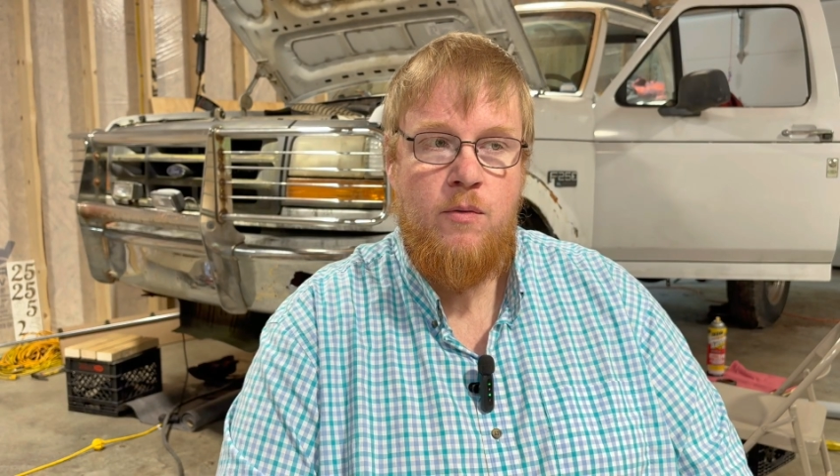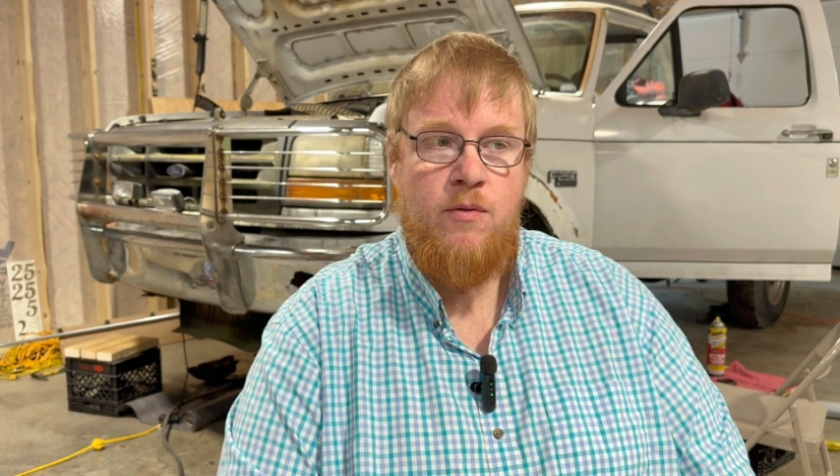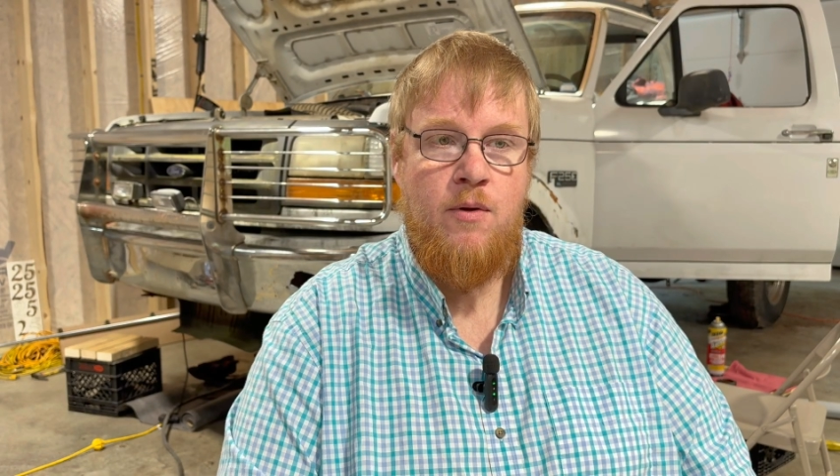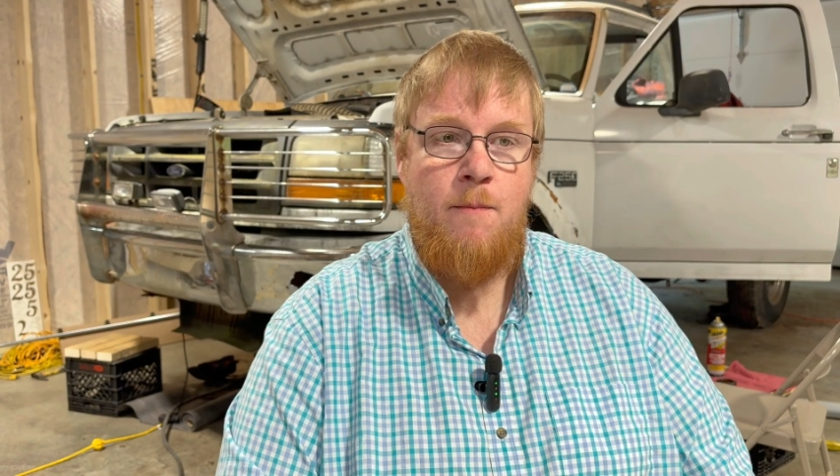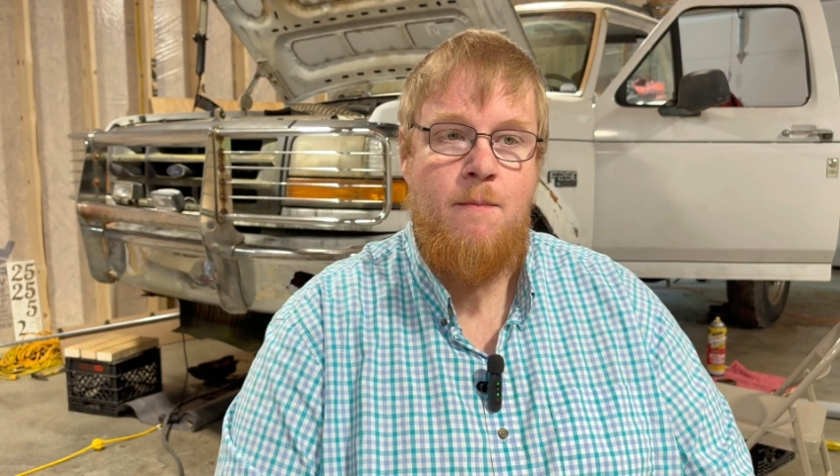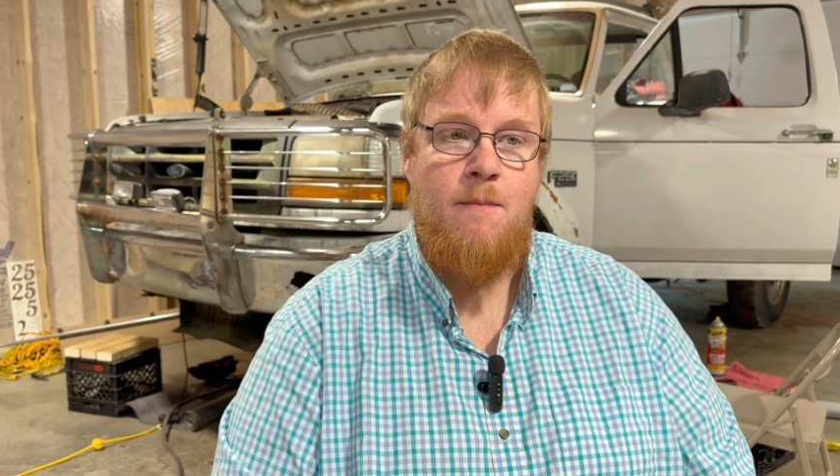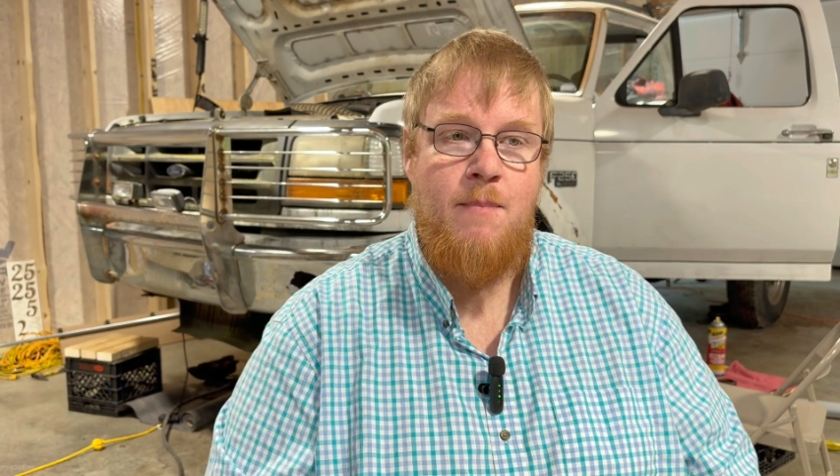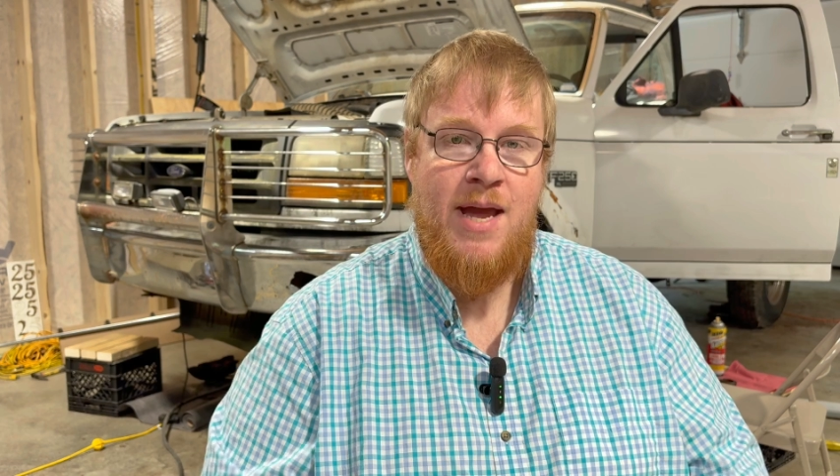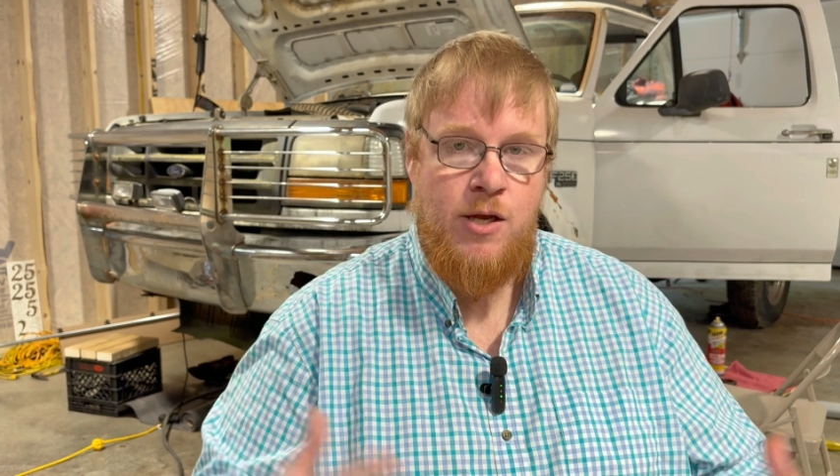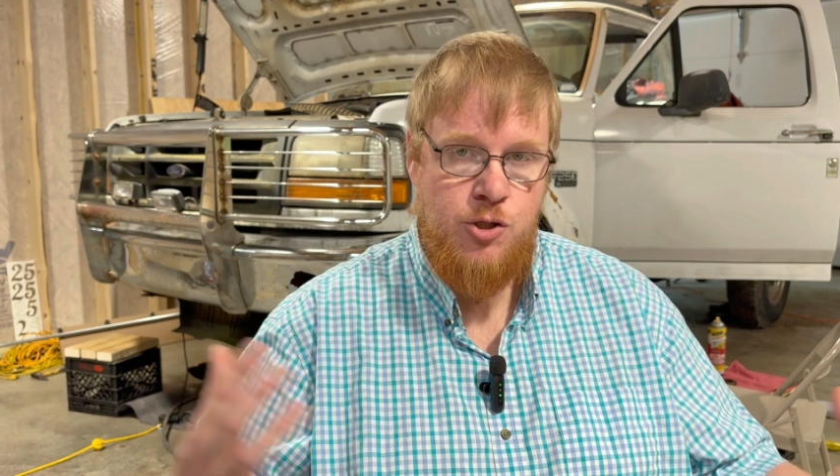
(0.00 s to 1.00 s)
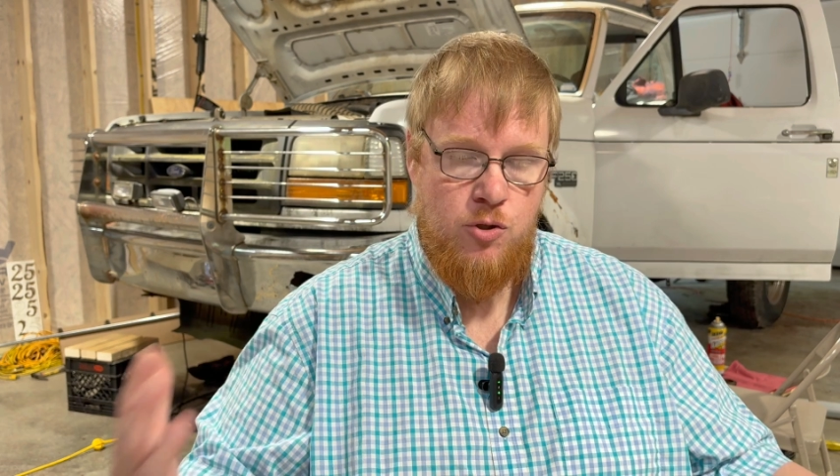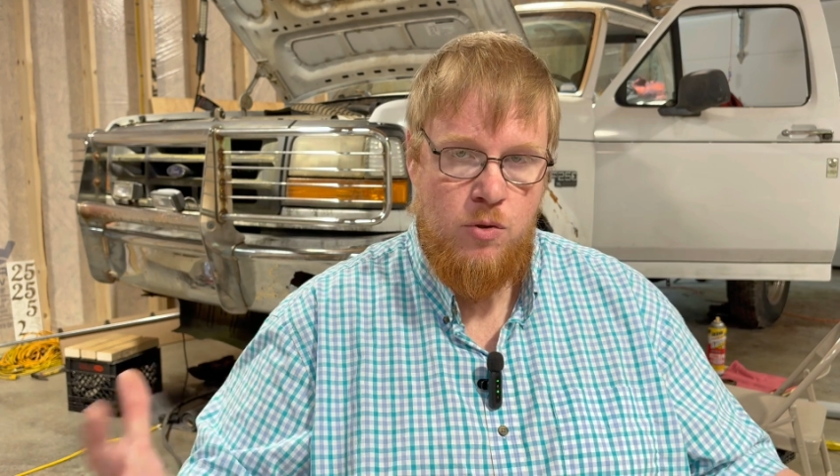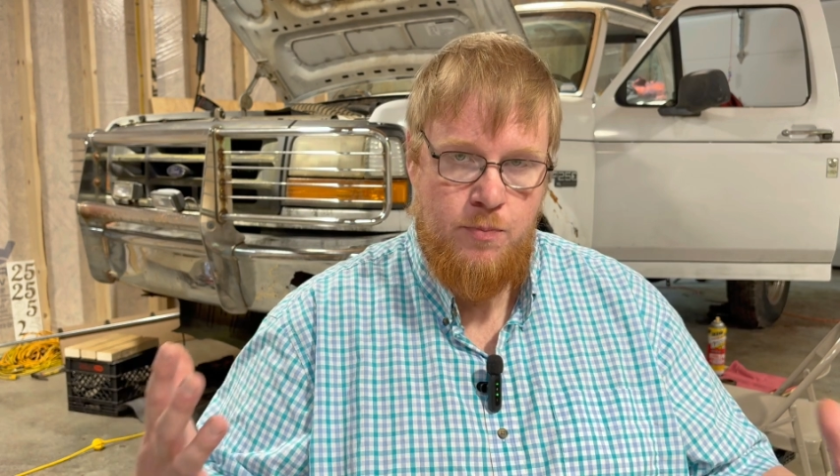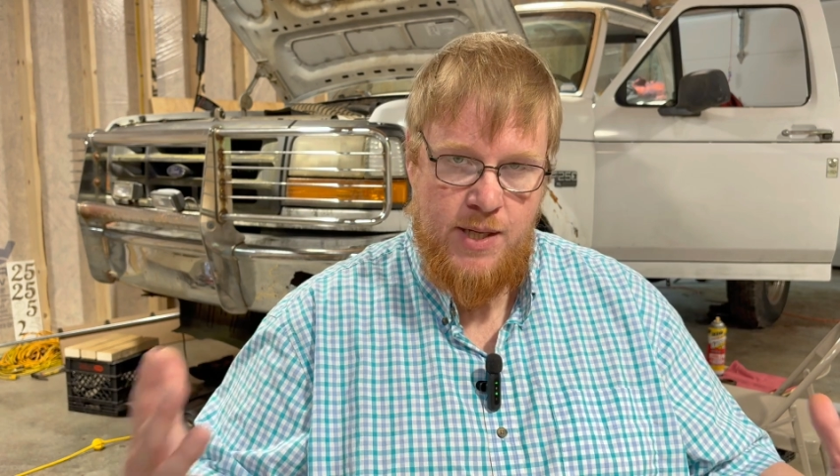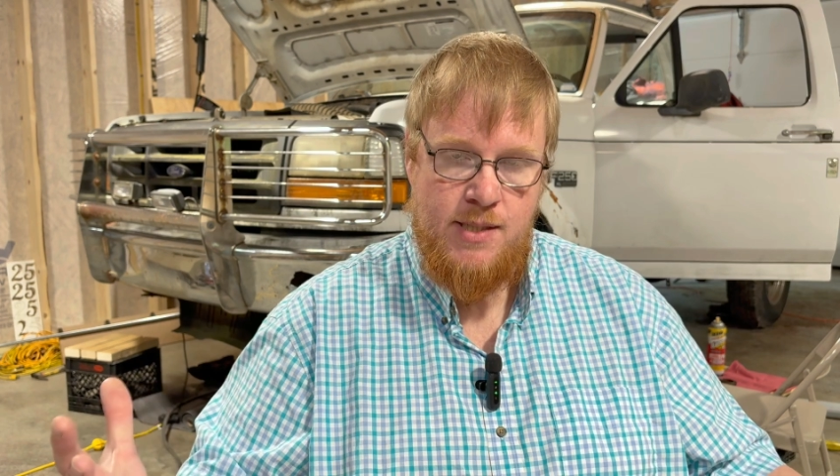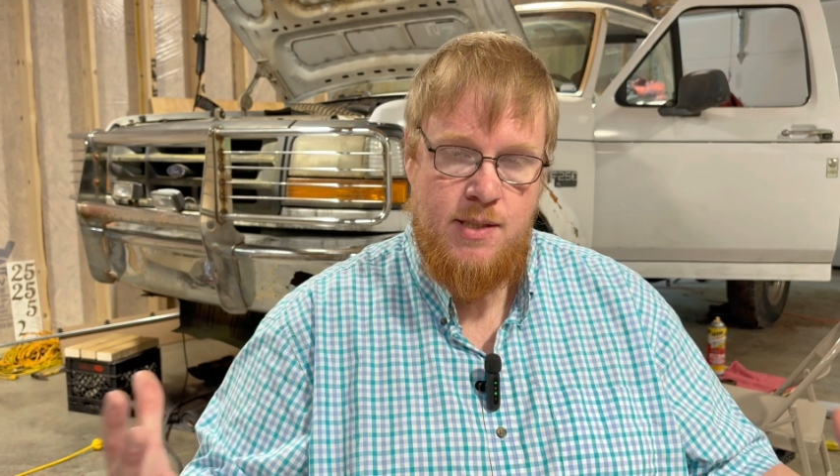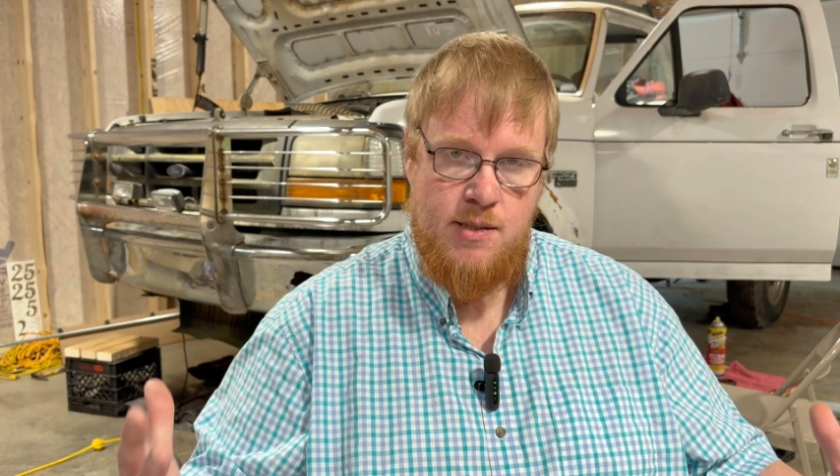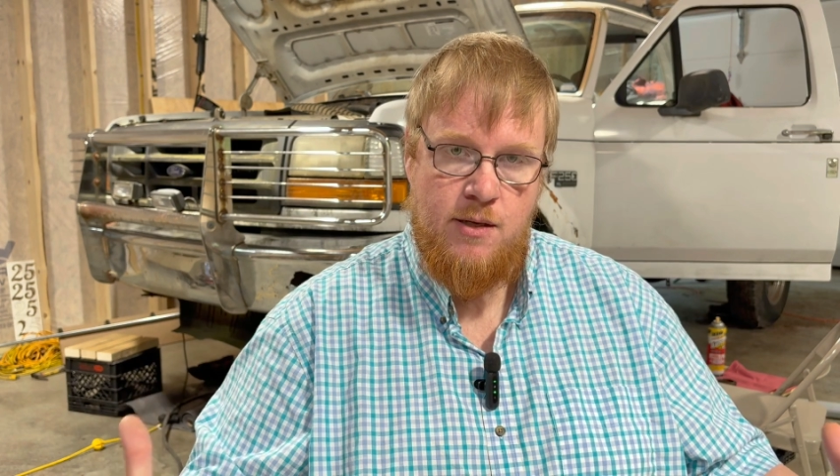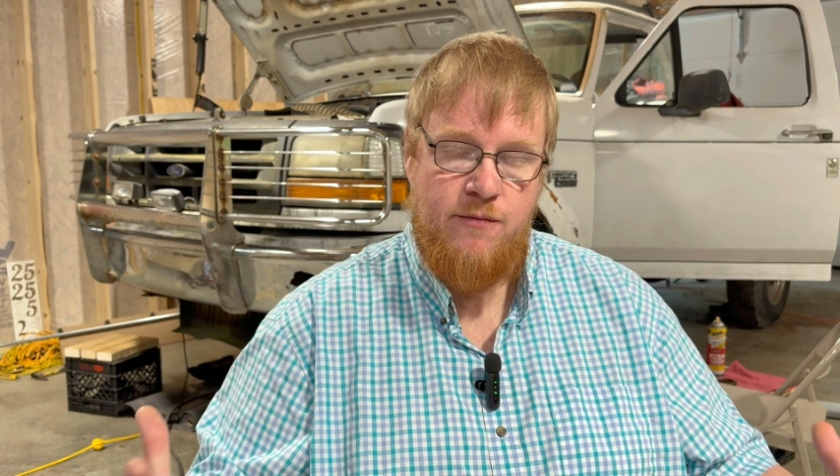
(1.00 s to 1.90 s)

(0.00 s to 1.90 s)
the major pieces